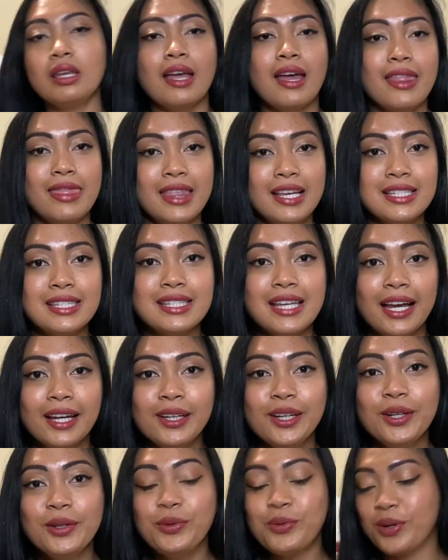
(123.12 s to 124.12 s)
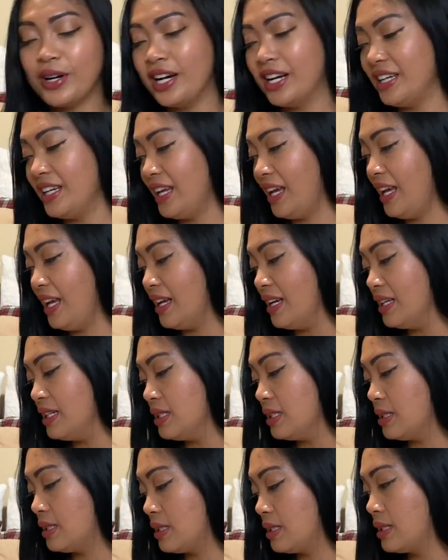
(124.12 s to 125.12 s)
The second one
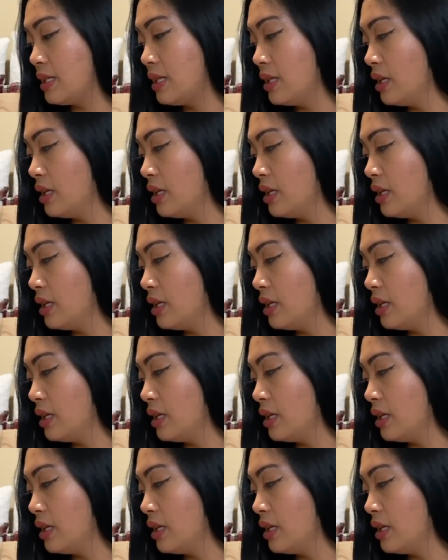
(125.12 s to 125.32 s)
is,